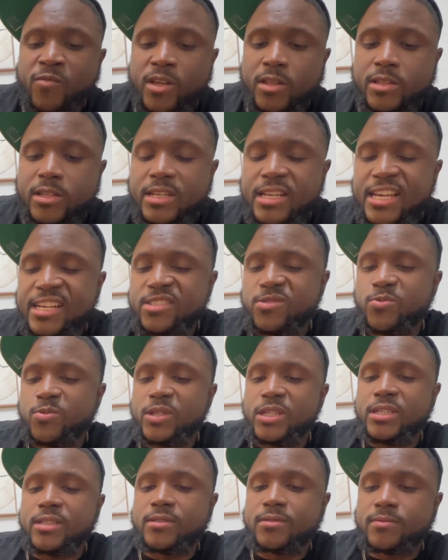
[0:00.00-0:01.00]
the next
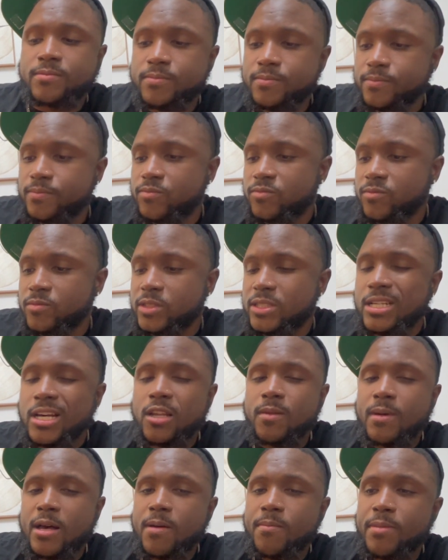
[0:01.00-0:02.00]
week. It's all
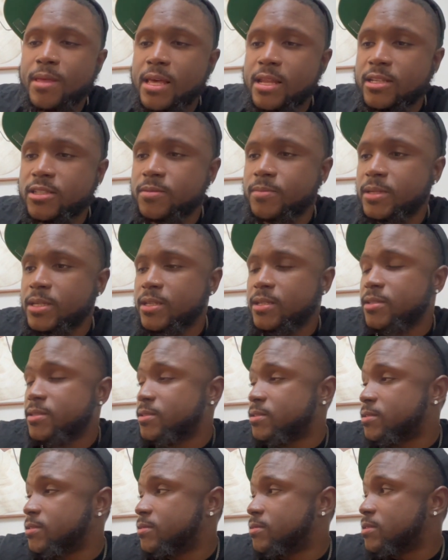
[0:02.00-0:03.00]
about balance, man.
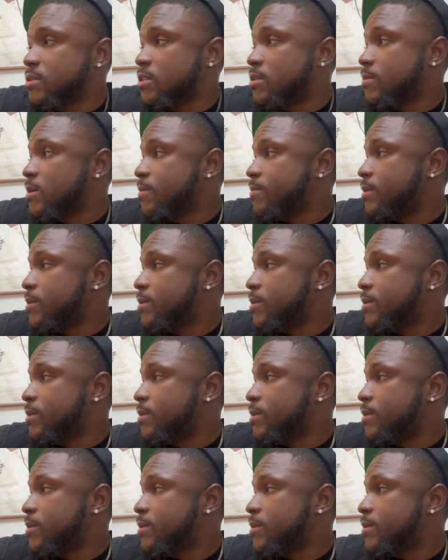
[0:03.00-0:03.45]
All about